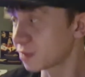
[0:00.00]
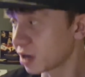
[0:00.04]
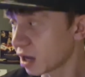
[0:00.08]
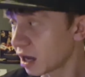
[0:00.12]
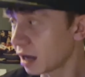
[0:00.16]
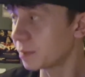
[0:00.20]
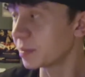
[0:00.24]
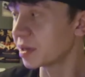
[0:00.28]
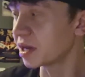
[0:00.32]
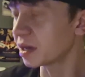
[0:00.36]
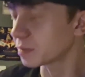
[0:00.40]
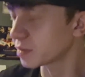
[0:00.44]
I
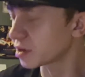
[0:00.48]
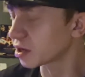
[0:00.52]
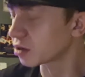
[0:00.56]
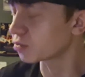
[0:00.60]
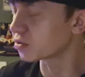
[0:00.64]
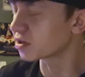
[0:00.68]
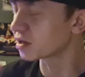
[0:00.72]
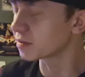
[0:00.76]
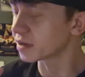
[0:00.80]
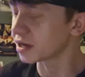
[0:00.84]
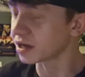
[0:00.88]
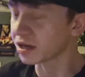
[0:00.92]
might be a
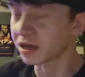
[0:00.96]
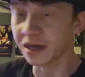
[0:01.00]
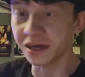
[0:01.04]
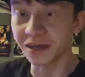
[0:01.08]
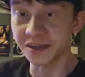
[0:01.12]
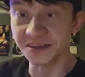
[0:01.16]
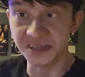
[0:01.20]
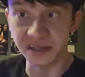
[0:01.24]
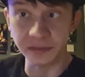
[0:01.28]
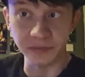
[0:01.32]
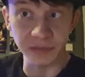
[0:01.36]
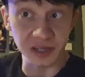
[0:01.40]
wee bit
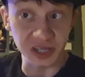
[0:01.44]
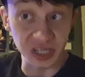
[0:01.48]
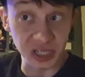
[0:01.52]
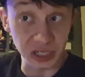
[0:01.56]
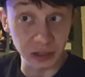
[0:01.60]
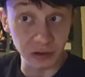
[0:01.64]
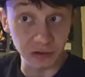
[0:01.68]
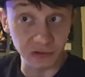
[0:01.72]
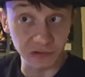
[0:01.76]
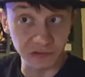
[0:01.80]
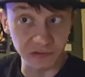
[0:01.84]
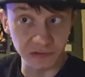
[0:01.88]
hazy
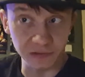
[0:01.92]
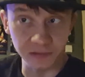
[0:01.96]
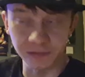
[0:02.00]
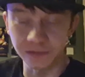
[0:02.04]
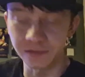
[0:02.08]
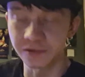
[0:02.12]
myself.